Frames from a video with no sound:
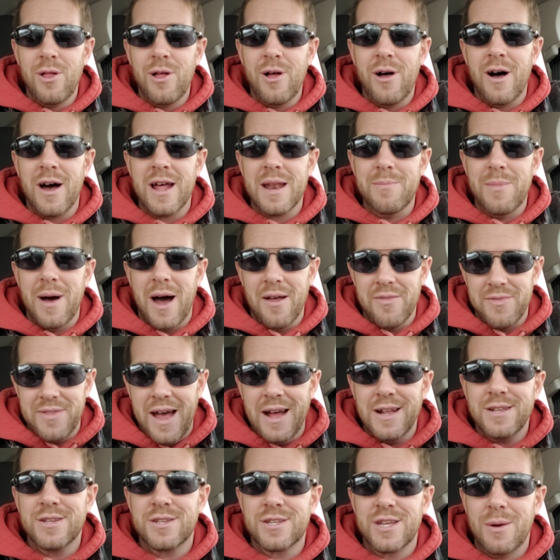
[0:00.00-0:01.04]
on about
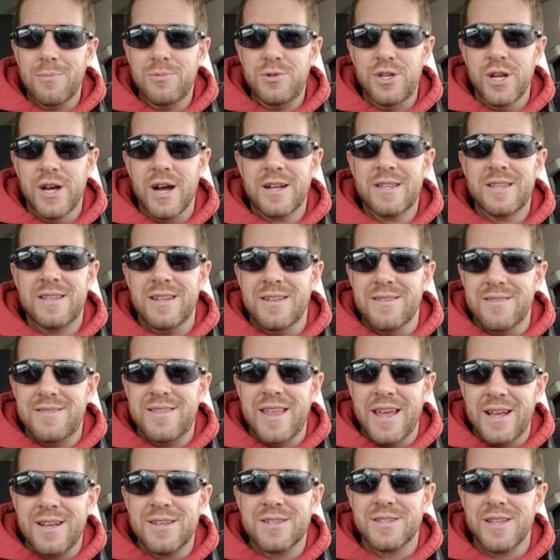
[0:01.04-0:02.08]
that subject and
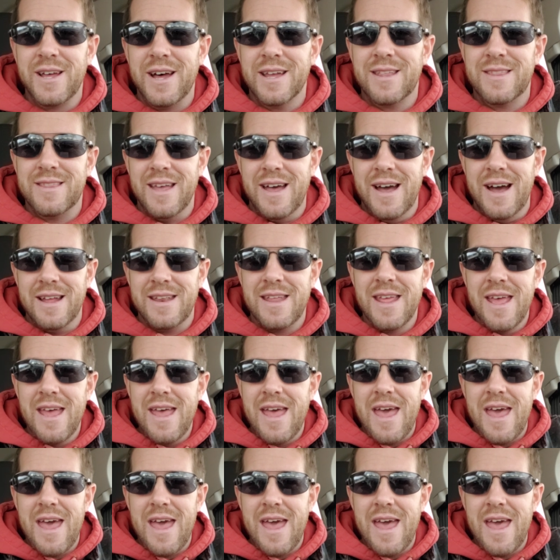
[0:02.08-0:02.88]
things like that,